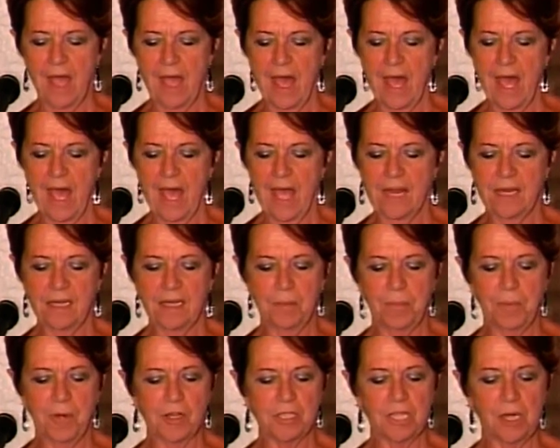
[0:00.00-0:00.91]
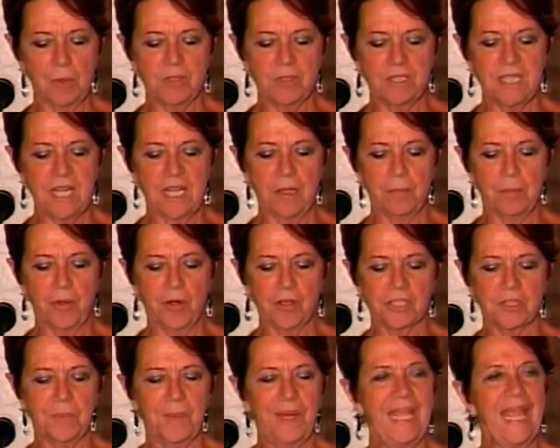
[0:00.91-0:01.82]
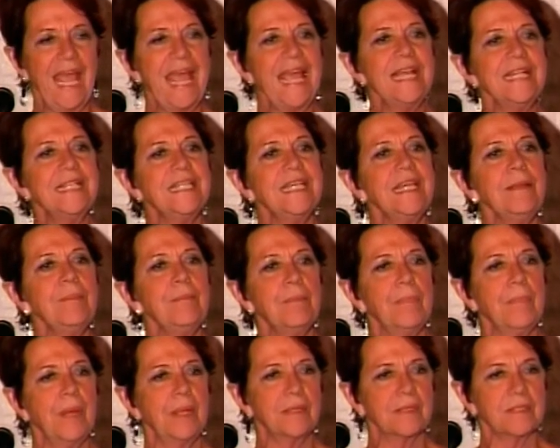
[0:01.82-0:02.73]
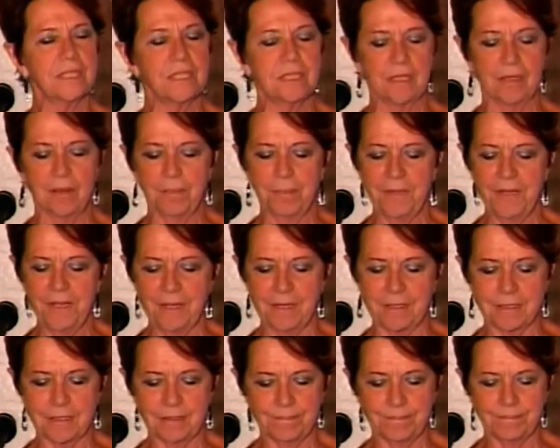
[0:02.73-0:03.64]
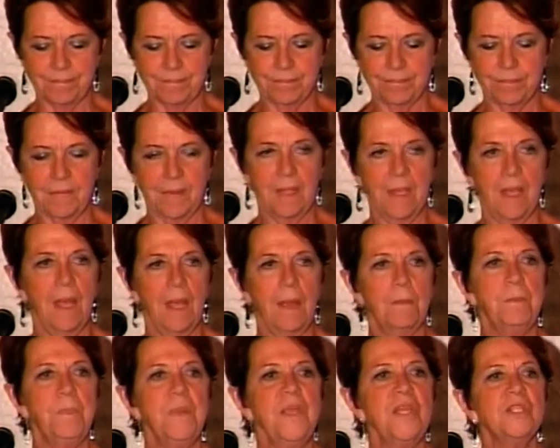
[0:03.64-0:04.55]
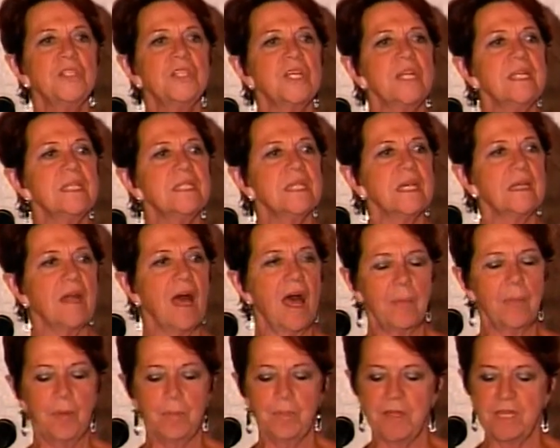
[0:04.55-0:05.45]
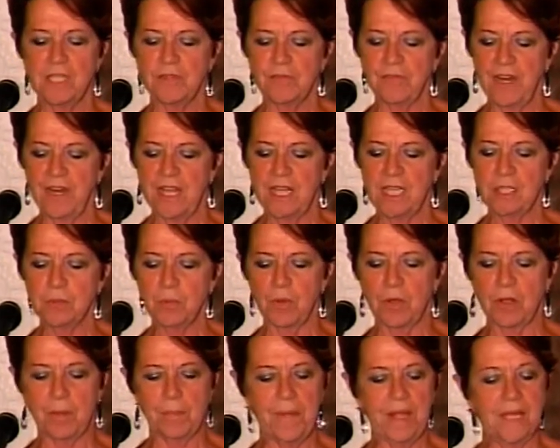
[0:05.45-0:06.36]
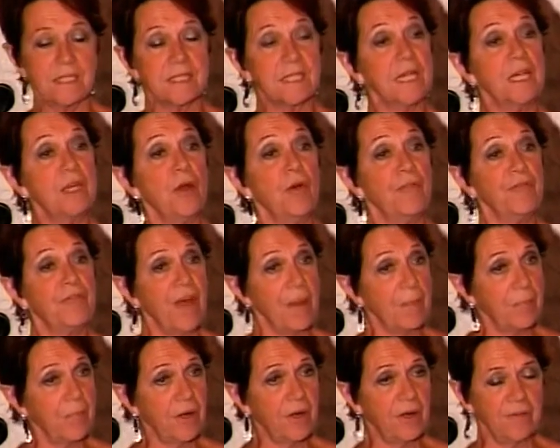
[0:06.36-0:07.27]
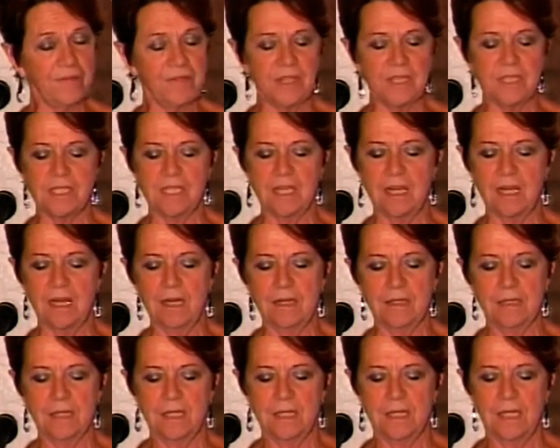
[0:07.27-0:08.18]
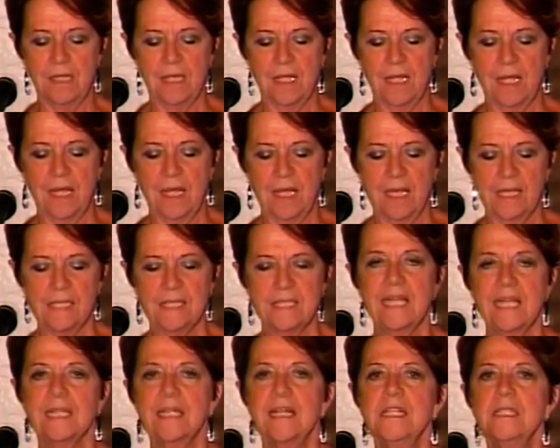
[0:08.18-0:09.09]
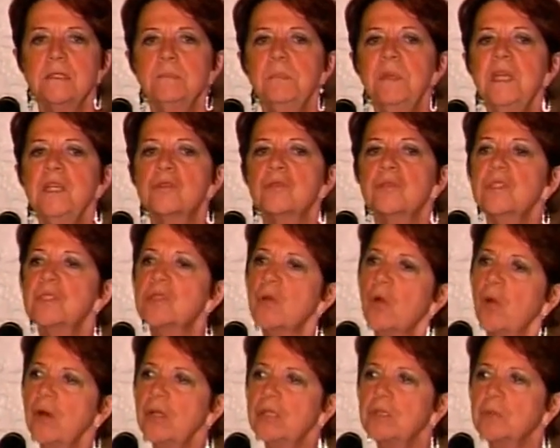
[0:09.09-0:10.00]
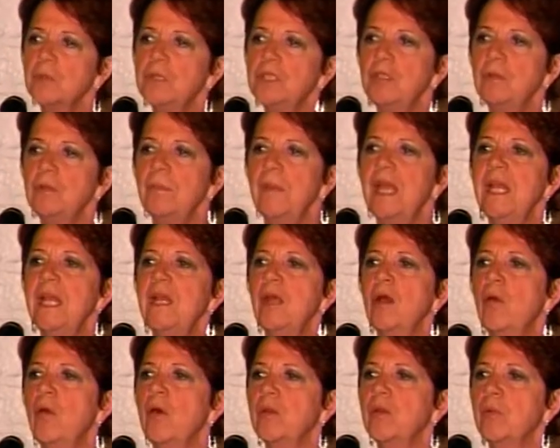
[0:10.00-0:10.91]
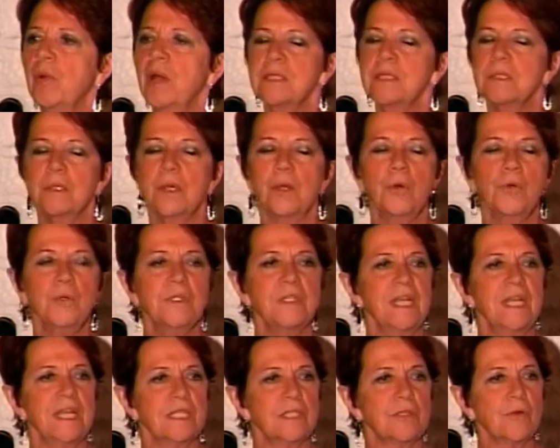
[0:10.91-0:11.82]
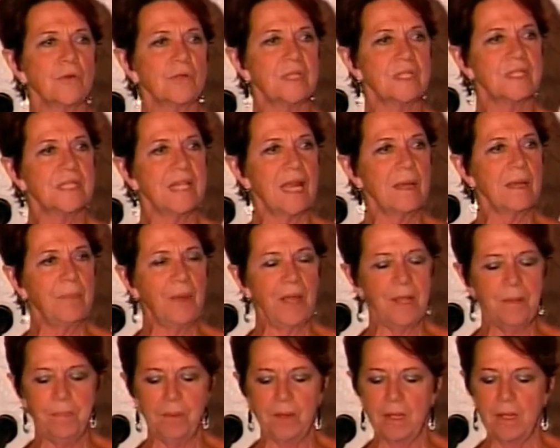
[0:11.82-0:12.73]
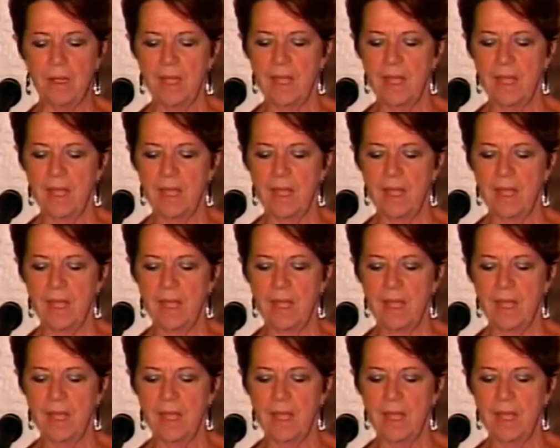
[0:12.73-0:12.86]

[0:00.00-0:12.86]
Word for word: and the project will take approximately 18 months to complete. Beaches at Almond Beach Village will commence in November of this year. Settlers Beach Resort, which you may know on the west coast next door to Sandpiper,